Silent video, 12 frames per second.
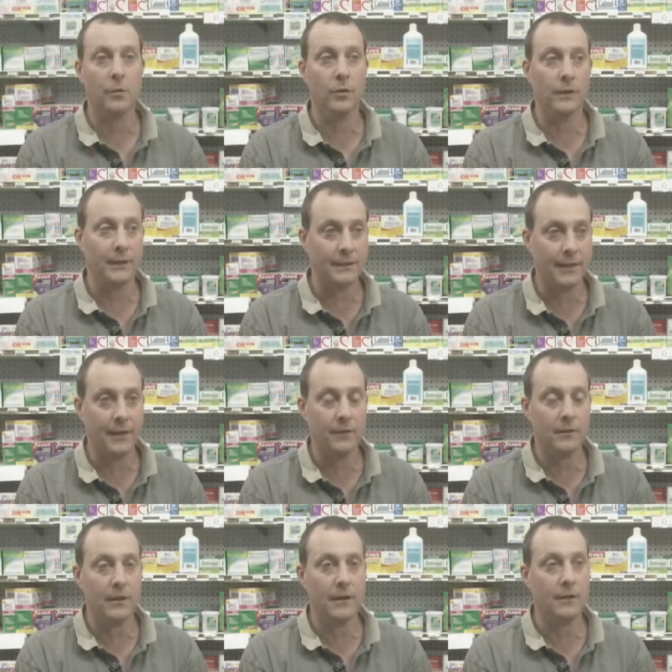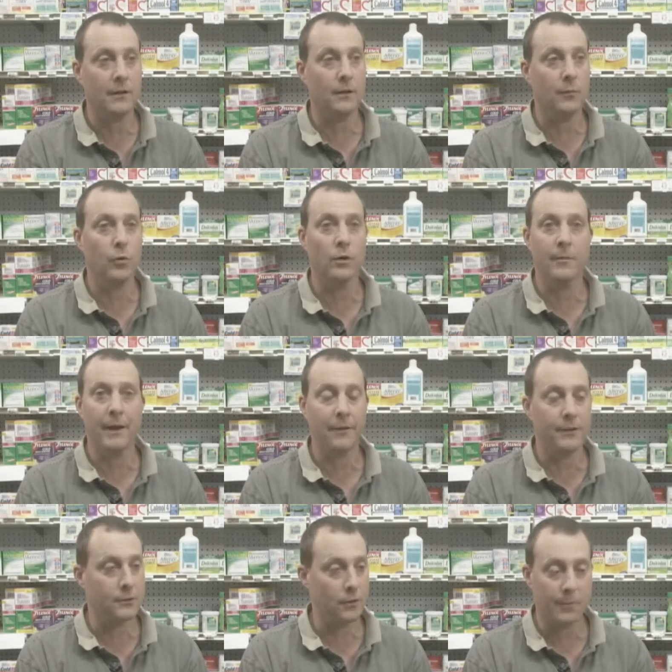the word gets out, and uh, word of
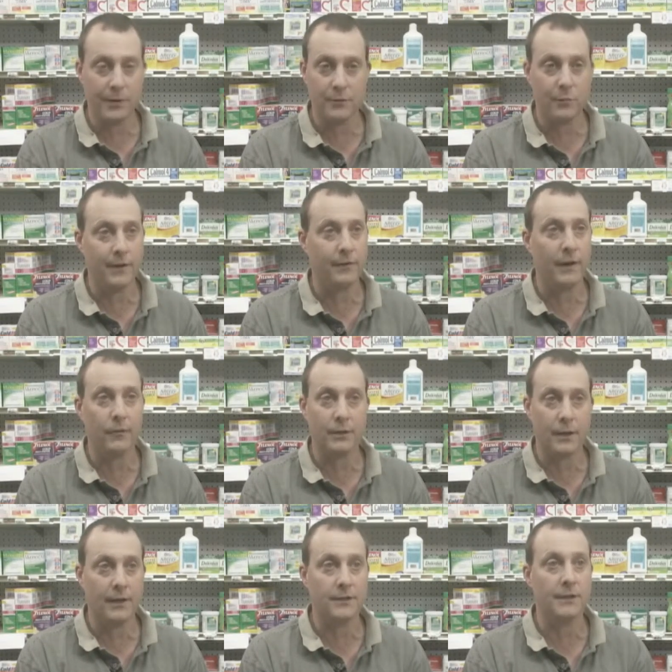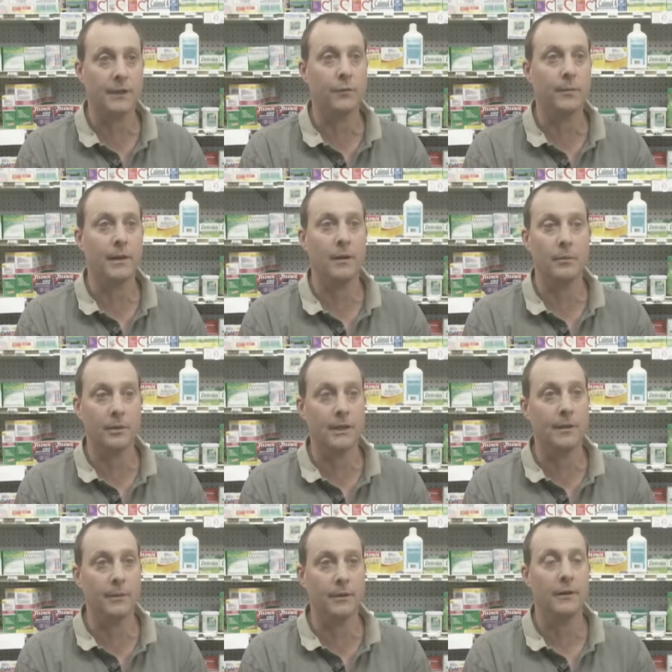mouth is our best way of advertising, and we've been able to
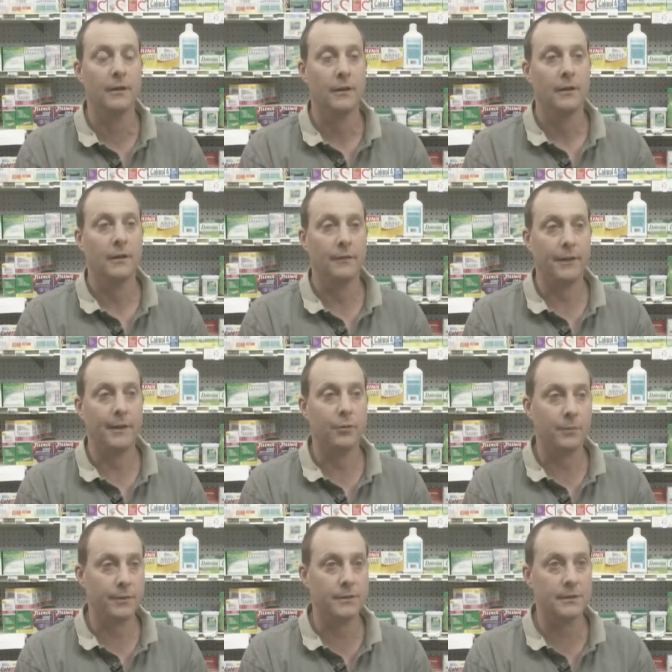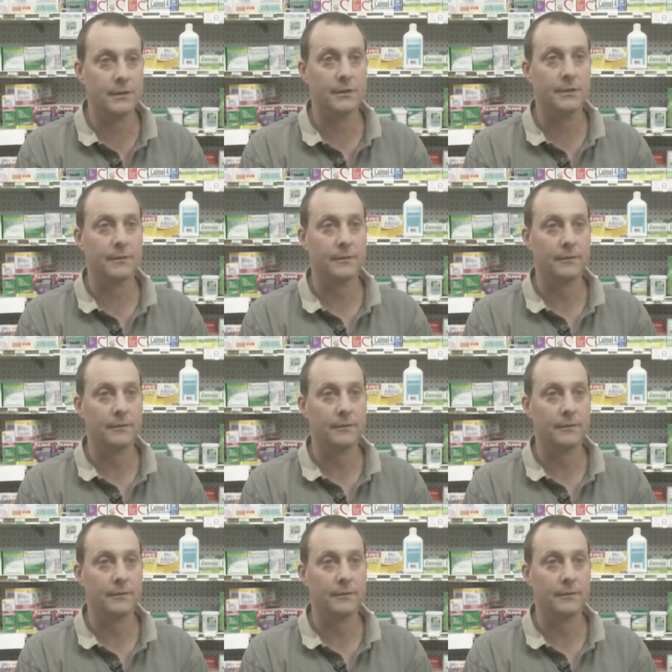keep a, a vibrant business.